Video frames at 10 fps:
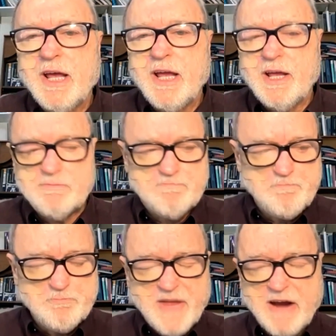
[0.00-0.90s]
and
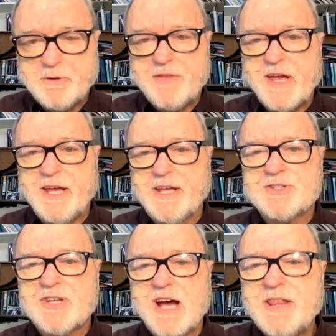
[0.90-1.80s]
everything
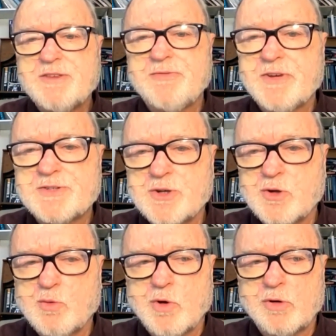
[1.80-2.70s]
inside the
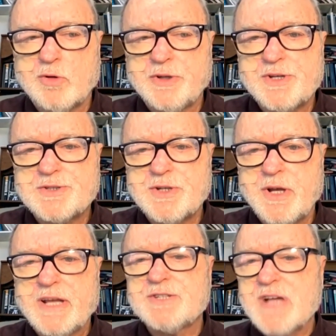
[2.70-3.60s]
physical world is
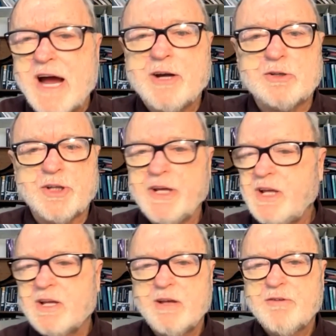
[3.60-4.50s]

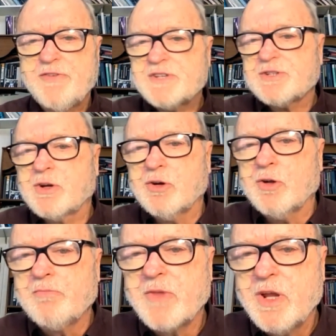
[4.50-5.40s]
entirely
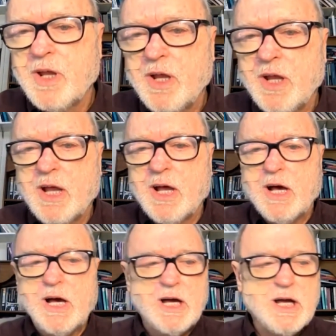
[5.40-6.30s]
physical.
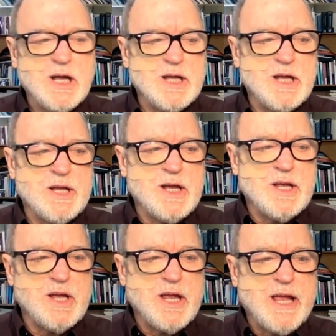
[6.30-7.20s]
And
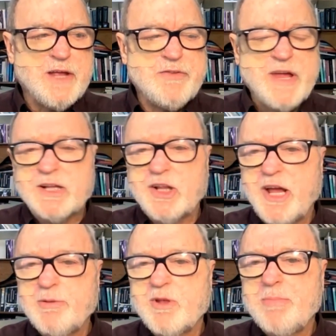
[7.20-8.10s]
they
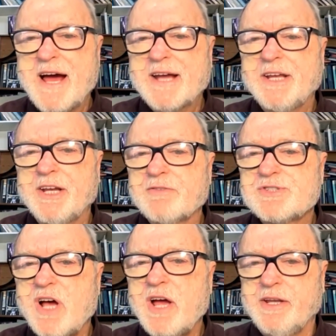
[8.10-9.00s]
claim the backing of
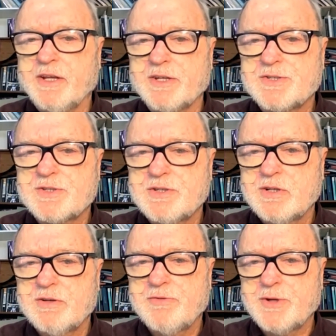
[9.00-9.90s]
science
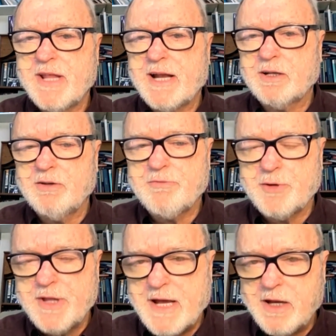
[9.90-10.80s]
for
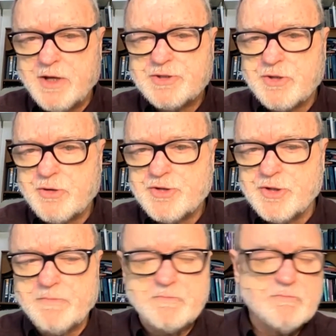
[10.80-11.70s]
that
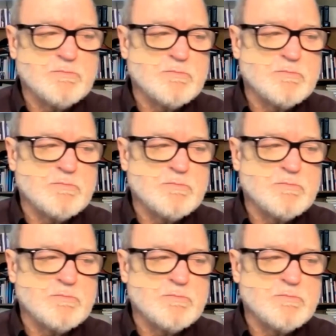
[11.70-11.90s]
assertion.